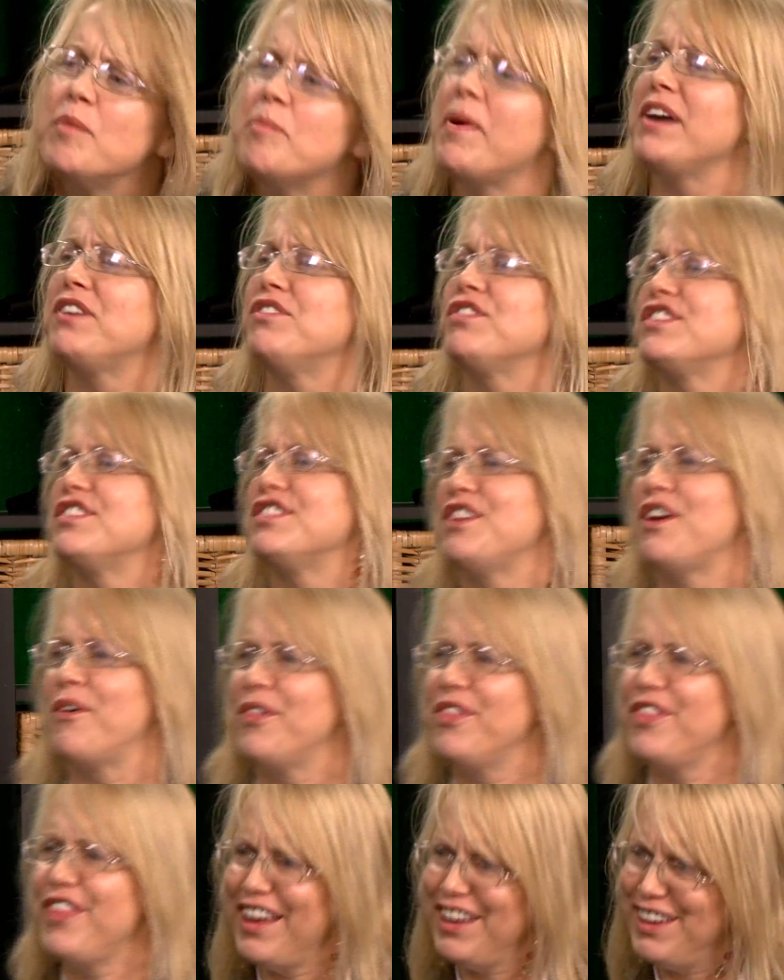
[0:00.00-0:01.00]
Patrick
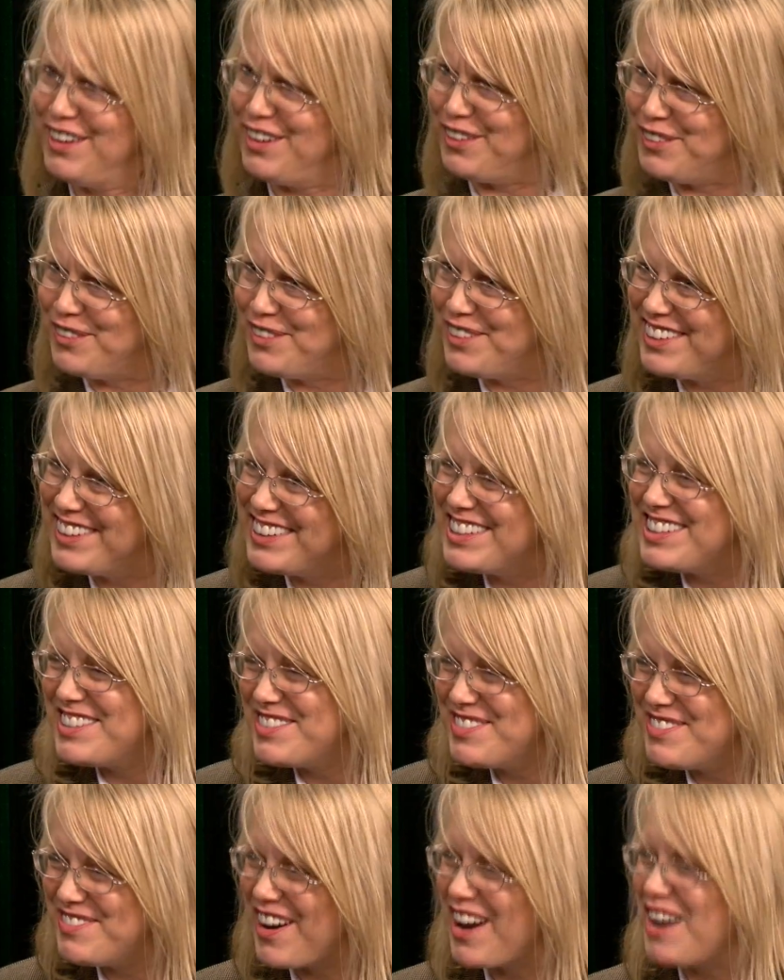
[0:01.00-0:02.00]
Snow, thank you
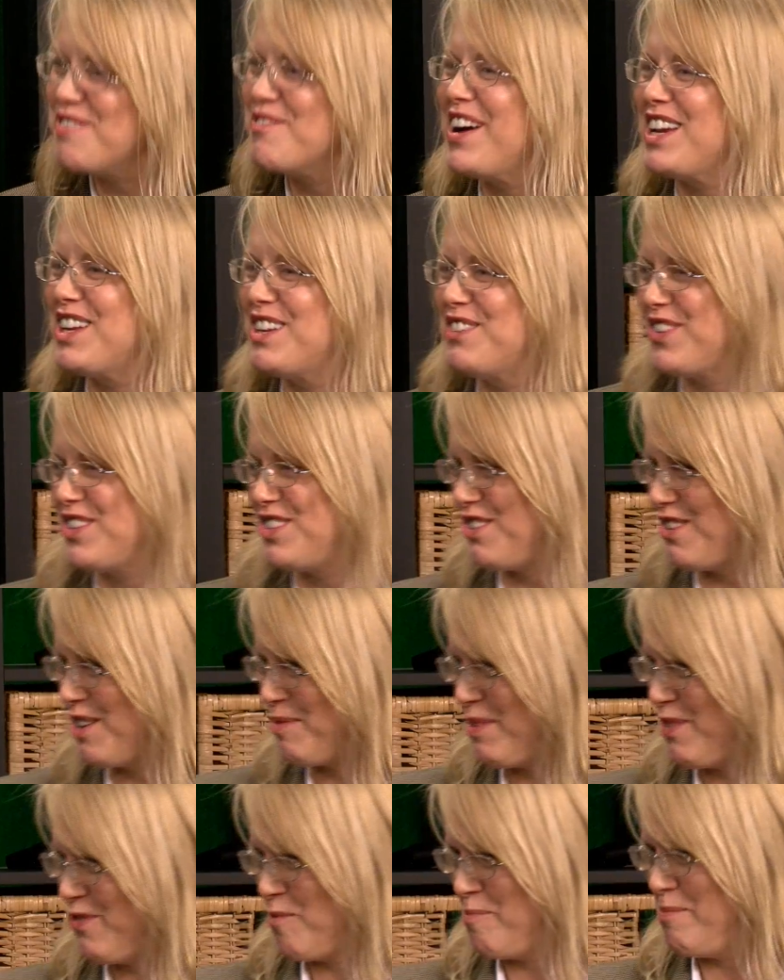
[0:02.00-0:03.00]
very much for
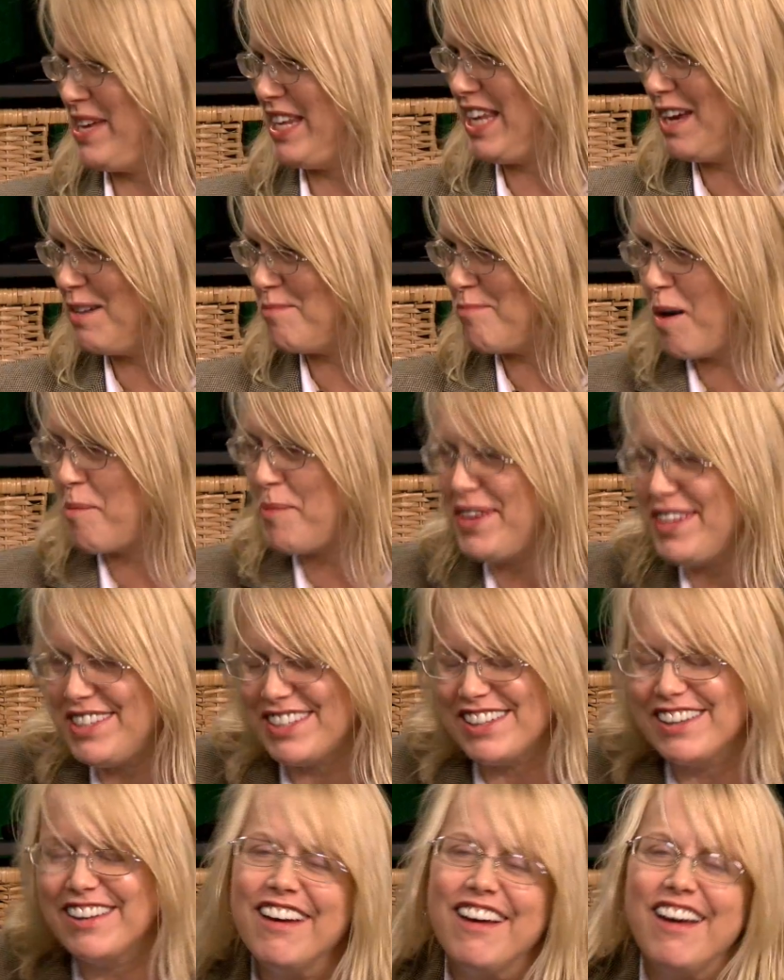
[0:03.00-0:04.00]
joining me for Media
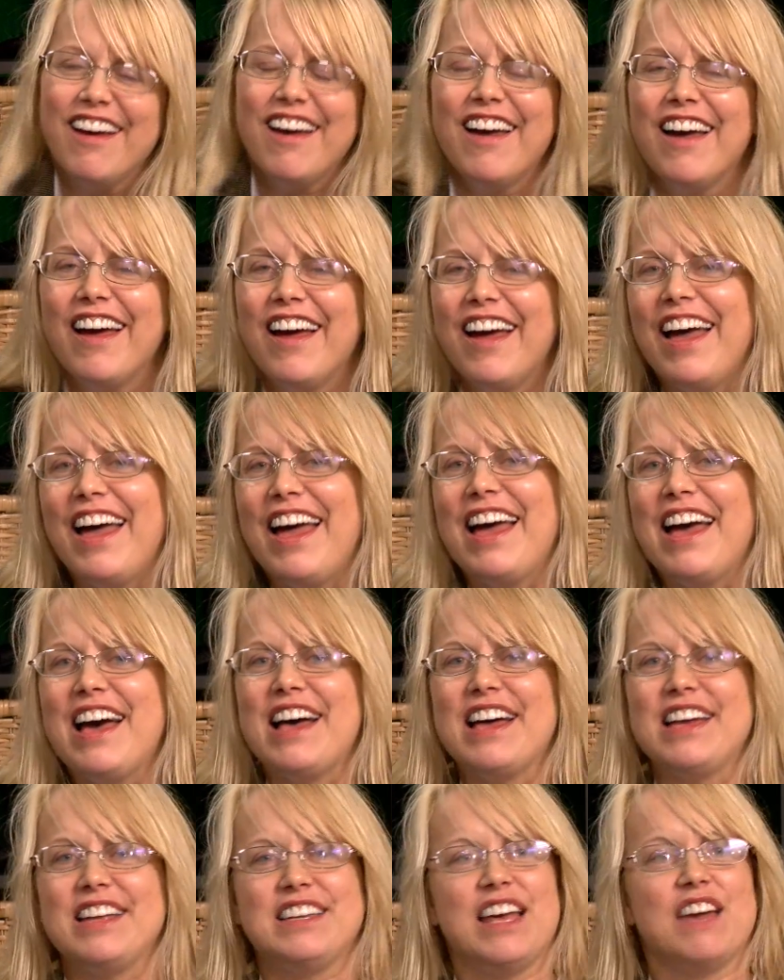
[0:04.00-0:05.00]
Moment.
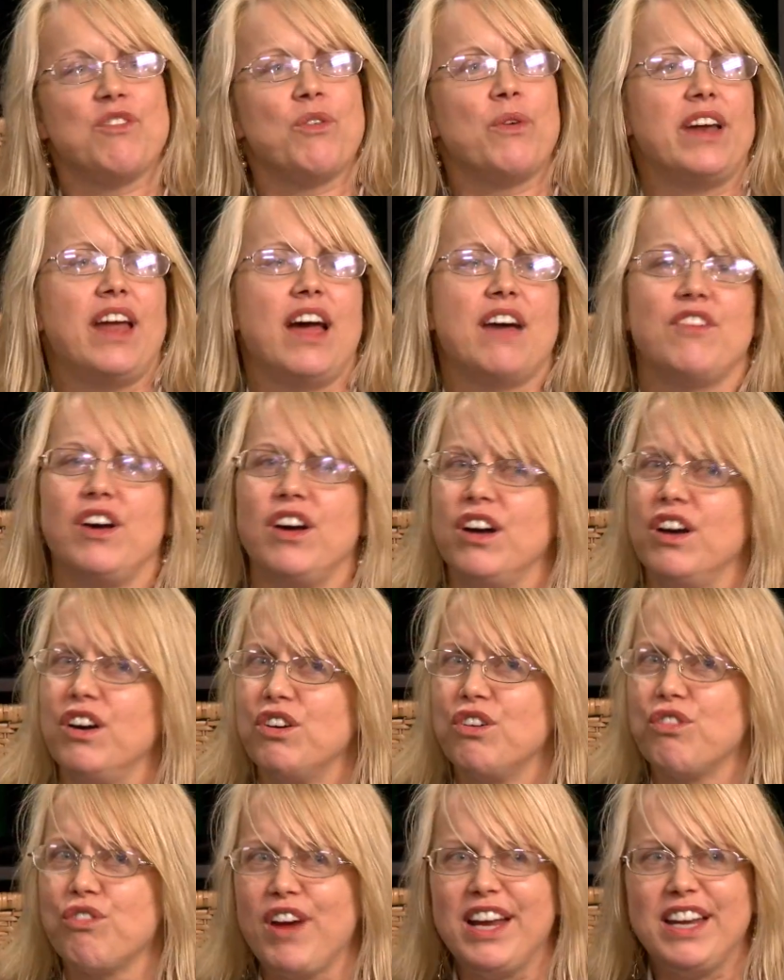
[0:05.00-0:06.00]
And everyone have
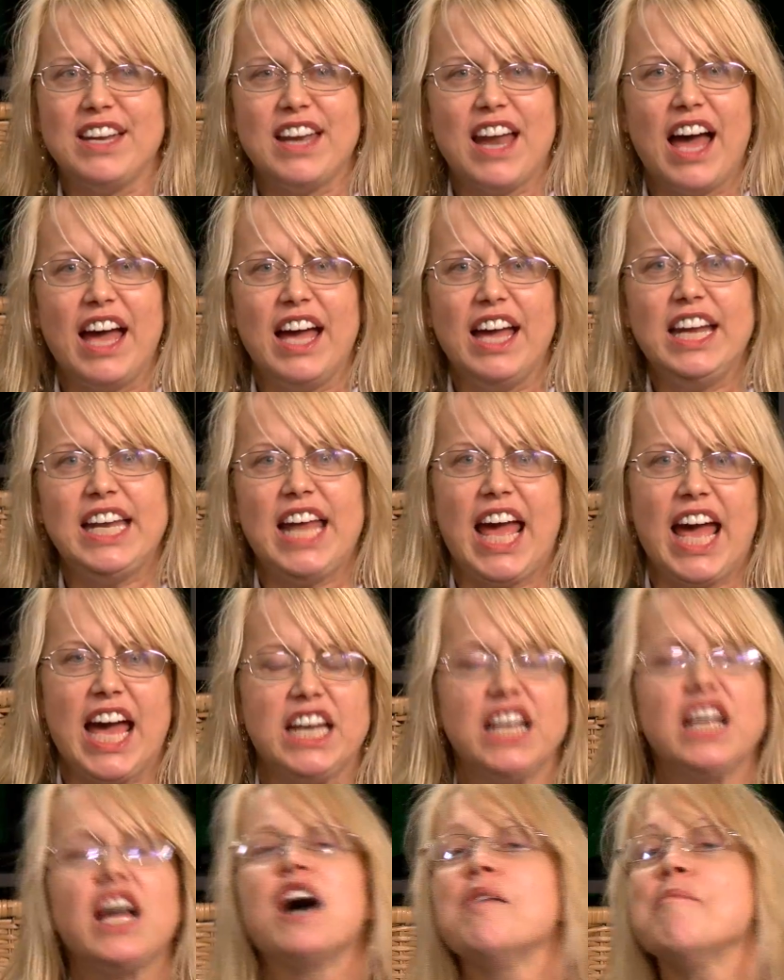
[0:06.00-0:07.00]
a great night,
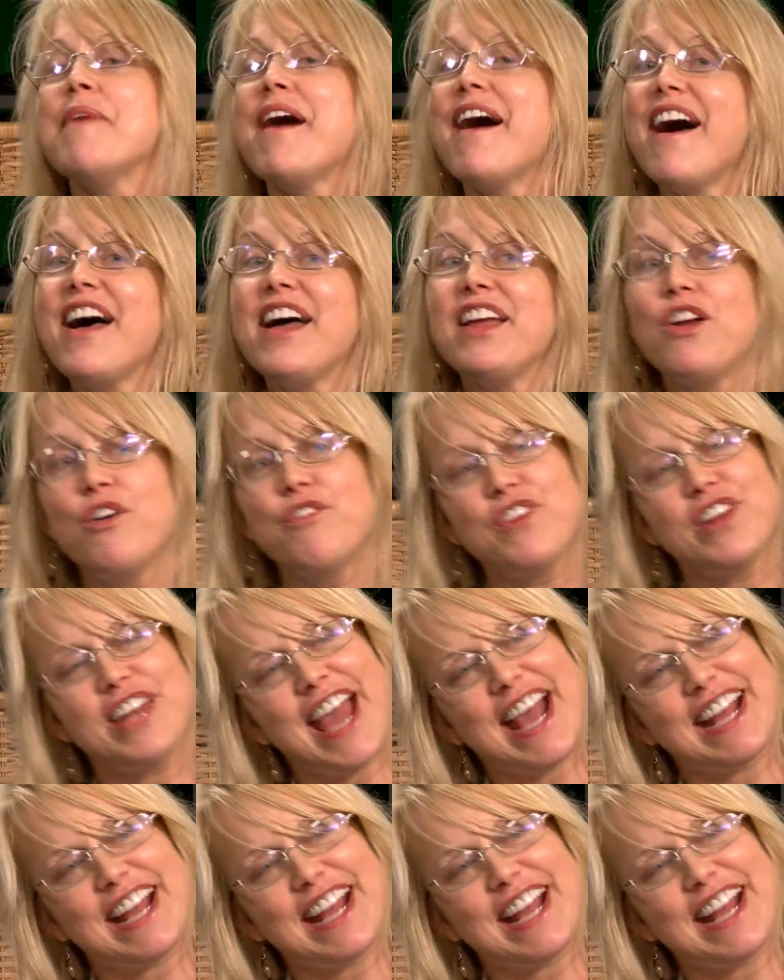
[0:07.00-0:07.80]
and come on over to